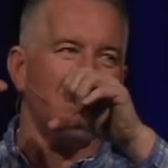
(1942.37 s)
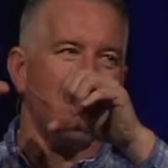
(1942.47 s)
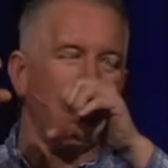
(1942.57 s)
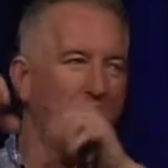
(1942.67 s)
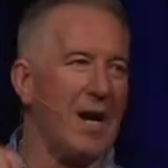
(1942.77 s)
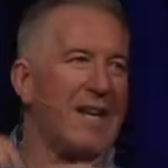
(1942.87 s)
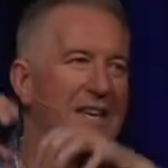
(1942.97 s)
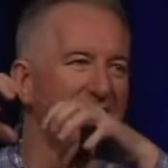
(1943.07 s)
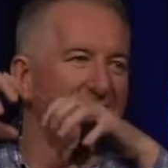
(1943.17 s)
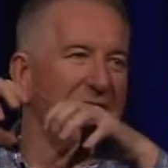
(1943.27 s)
a
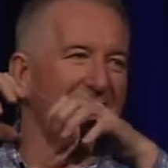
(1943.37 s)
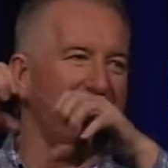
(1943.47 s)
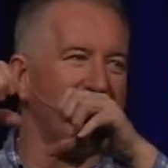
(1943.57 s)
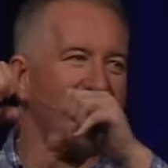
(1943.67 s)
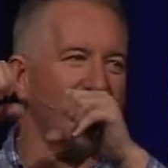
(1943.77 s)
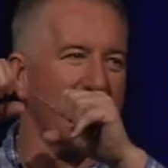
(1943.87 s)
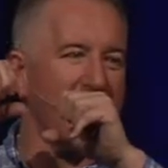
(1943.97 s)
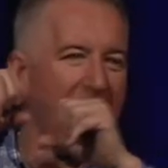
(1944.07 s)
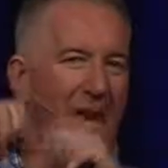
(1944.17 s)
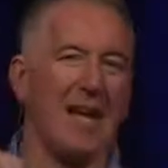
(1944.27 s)
radiant
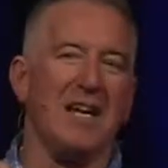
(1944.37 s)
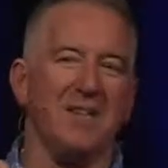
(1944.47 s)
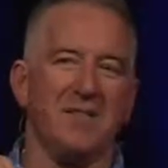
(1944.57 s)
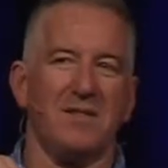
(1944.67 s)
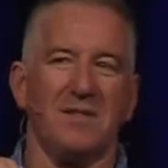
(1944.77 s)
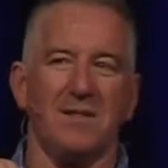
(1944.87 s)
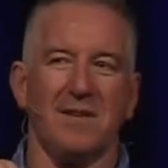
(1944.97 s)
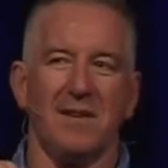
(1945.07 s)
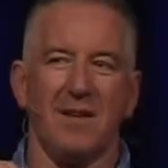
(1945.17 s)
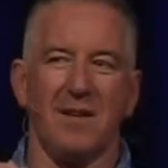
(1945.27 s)
light
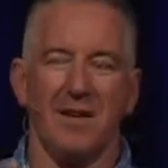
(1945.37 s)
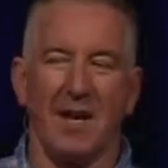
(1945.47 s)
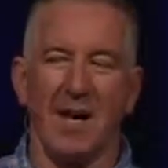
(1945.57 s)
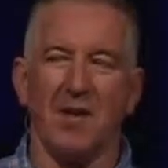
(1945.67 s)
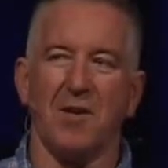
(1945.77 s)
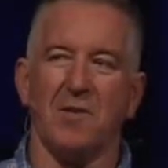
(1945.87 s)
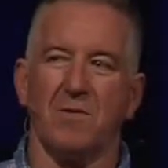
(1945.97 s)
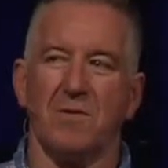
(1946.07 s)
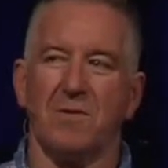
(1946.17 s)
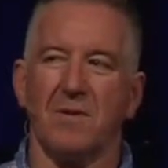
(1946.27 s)
in how you
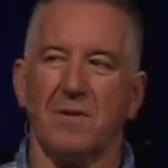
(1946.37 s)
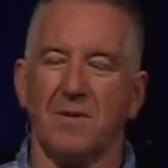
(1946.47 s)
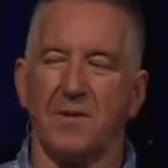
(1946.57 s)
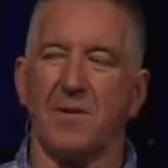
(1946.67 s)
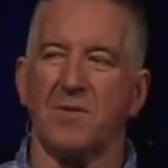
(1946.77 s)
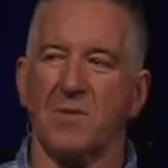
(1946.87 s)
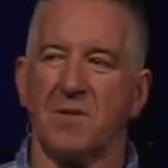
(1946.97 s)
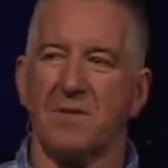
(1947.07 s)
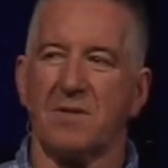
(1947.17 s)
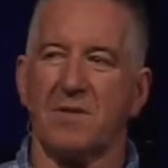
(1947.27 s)
do
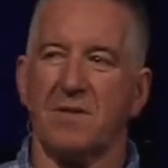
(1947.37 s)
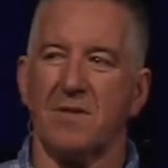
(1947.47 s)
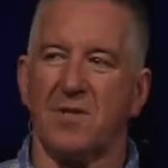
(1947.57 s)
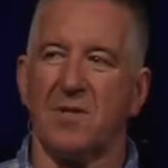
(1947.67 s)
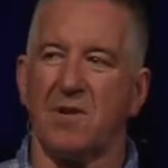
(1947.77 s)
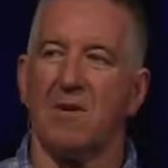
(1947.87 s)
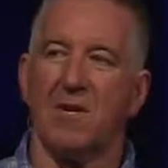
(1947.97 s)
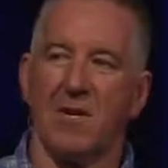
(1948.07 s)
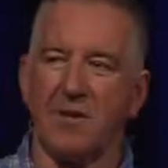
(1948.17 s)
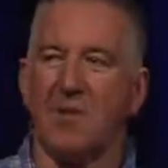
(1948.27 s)
Christmas this year.
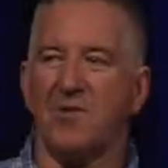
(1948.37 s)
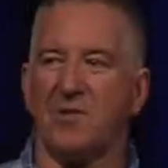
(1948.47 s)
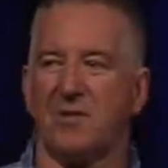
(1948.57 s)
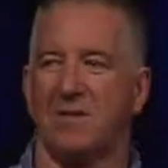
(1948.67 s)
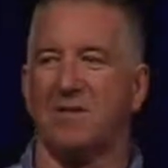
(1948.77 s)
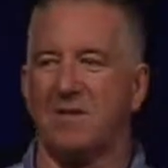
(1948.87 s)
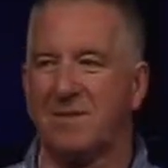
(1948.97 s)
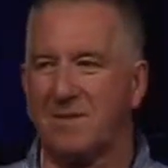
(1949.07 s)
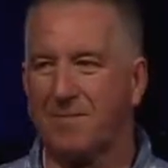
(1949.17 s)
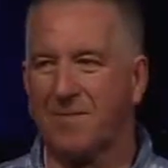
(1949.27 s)
You know Jesus.